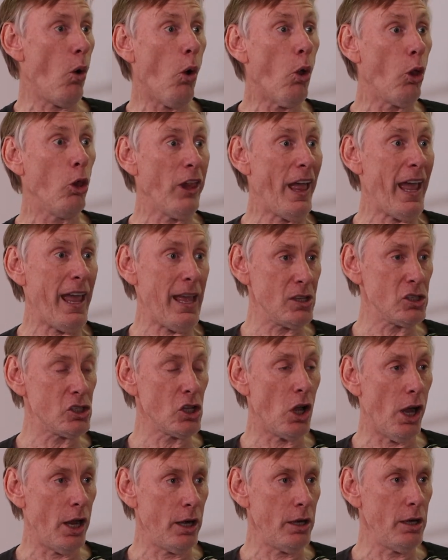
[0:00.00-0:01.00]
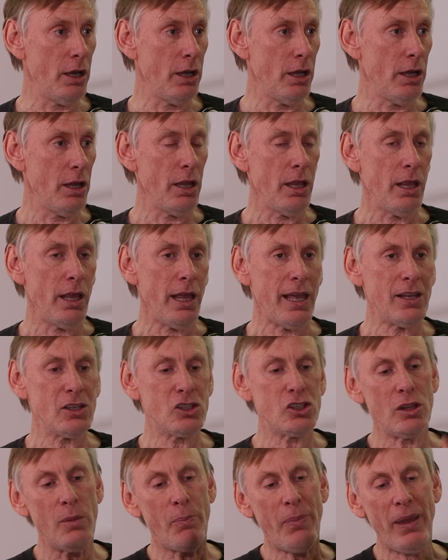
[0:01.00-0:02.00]
all hands-on. And
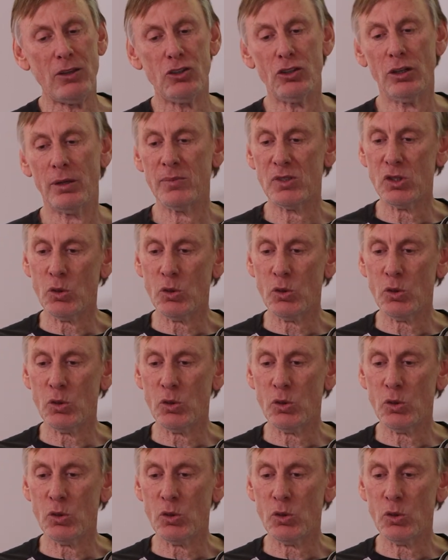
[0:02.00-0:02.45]
so the pendulum